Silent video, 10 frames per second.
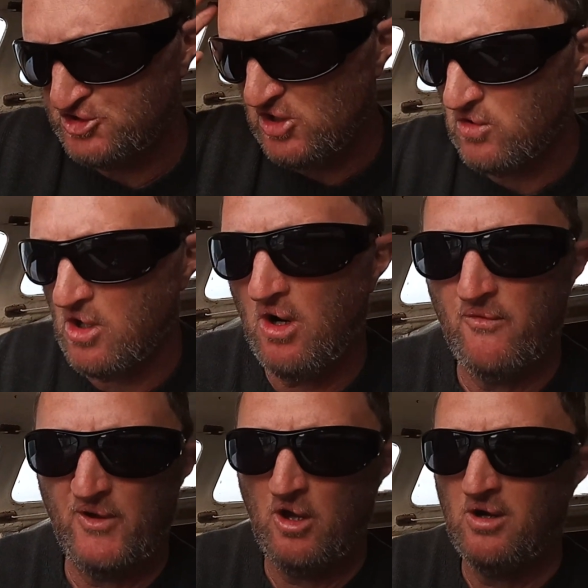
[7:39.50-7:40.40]
took
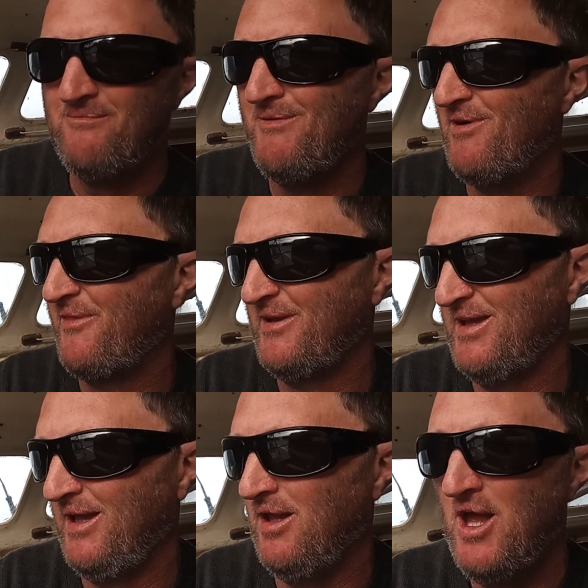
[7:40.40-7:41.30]
off. And I remember
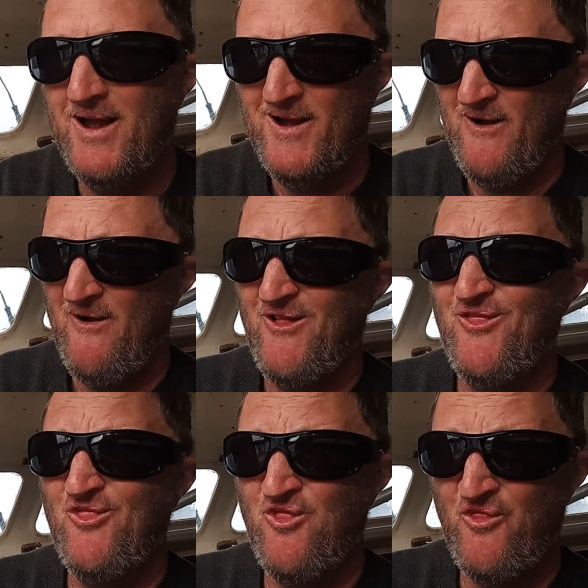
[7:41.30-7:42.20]
thinking,
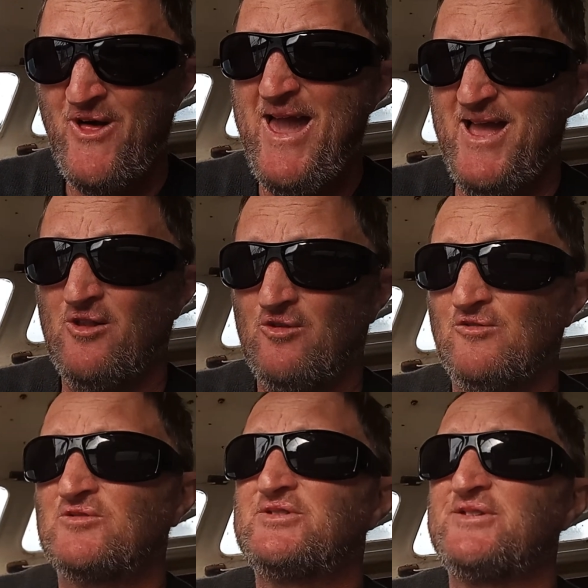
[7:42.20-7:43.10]
that
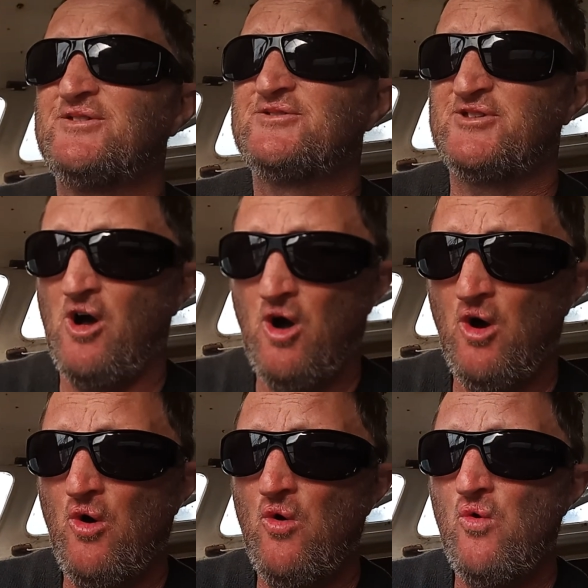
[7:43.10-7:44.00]
looks
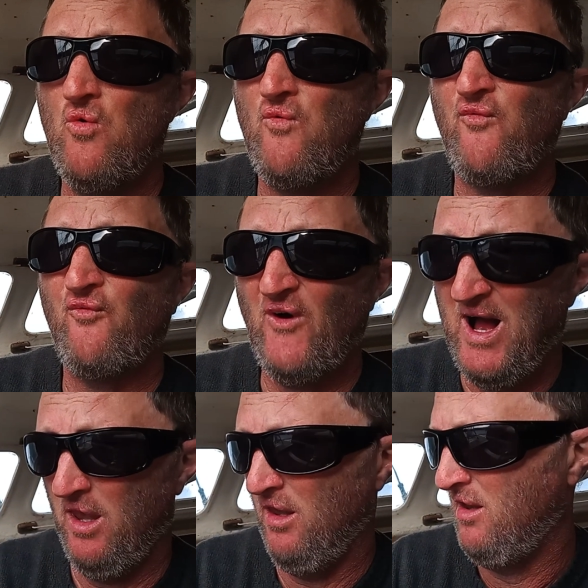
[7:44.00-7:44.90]
so fun.